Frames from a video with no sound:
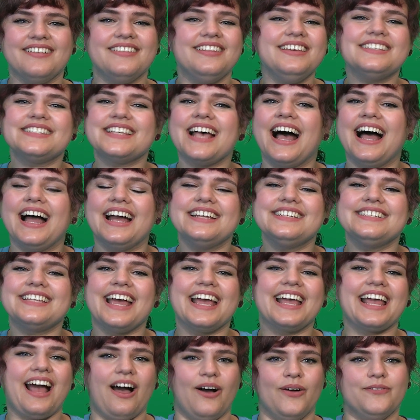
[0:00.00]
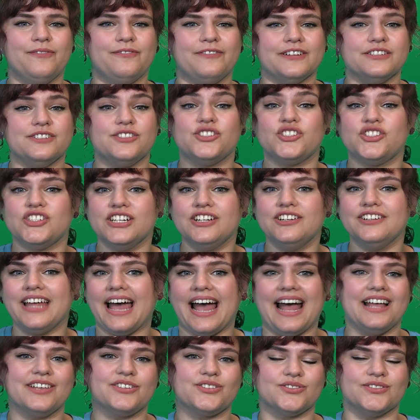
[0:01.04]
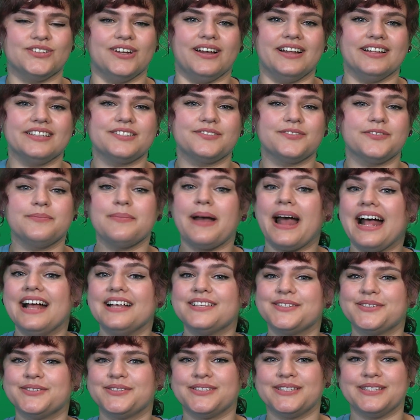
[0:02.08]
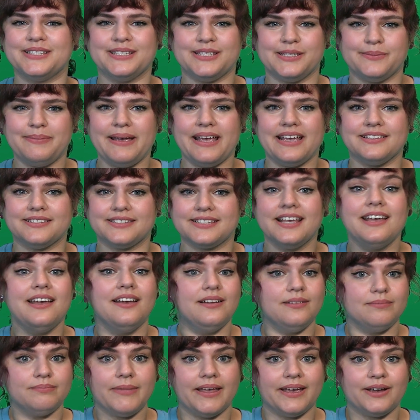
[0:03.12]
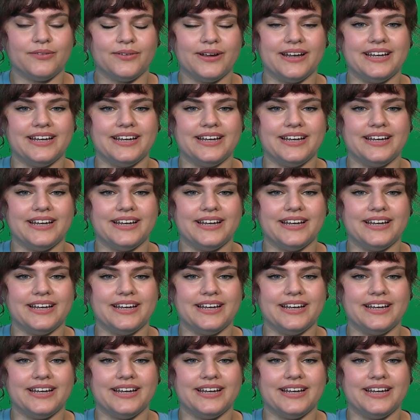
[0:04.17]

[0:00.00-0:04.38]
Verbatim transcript: These high-tech outfits shield astronauts from hazards in space, like